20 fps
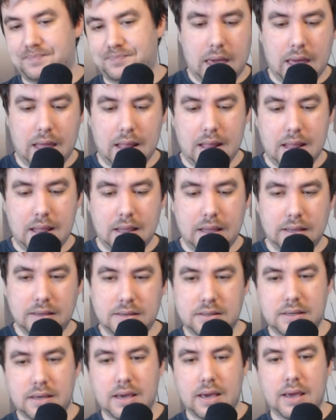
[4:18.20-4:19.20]
In
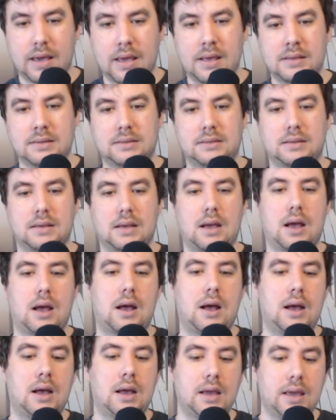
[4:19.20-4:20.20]
this case,
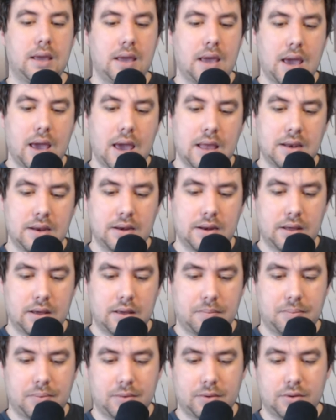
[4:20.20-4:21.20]
I ended
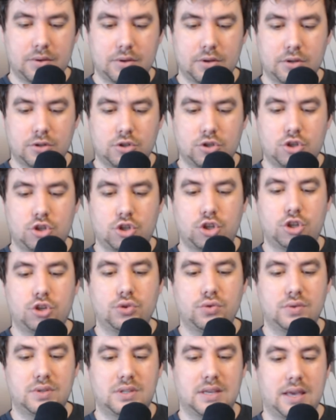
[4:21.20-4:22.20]
up
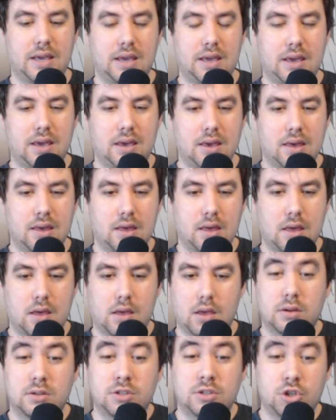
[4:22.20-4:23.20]
choosing
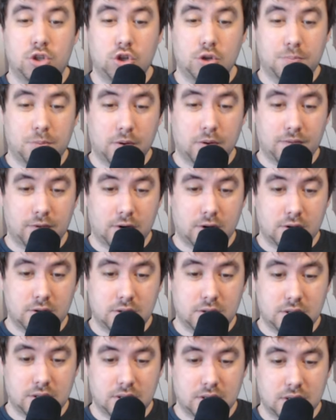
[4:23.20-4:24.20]

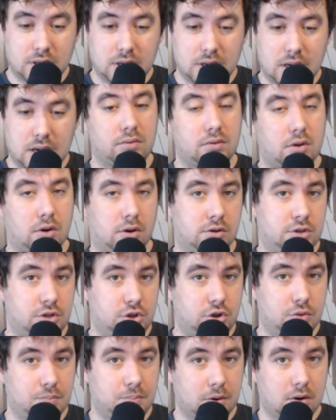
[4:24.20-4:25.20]
Superverse or
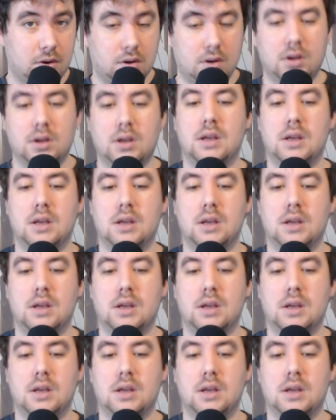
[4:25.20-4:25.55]
Super.